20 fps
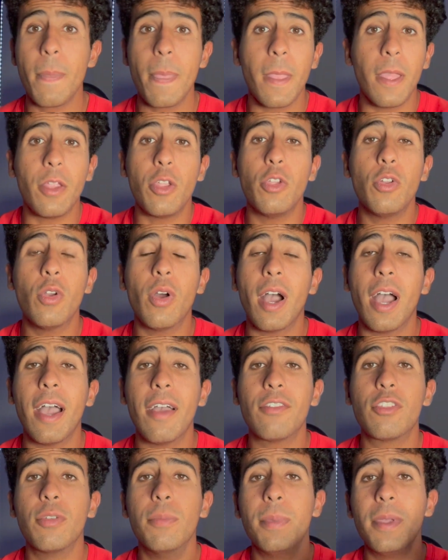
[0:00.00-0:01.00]
and you don't
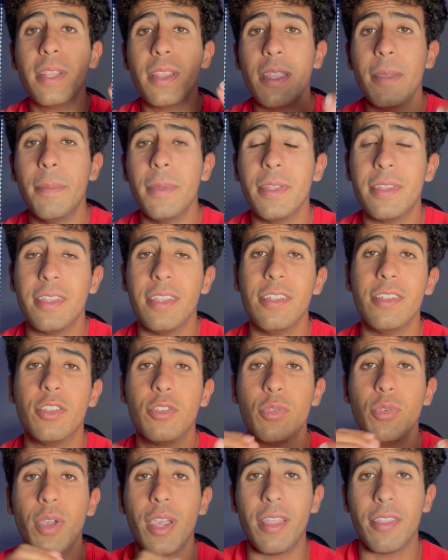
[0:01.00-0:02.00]
have to be limited
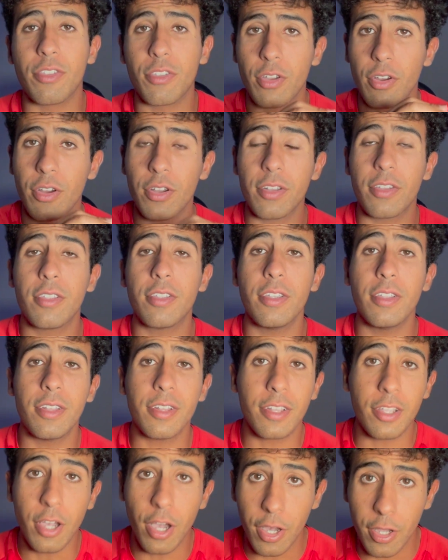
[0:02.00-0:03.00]
to a certain
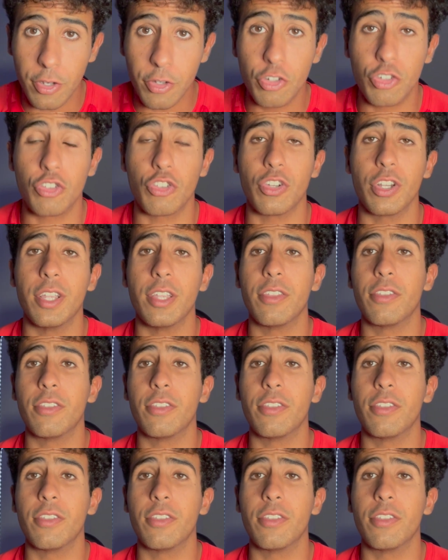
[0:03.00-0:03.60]
country.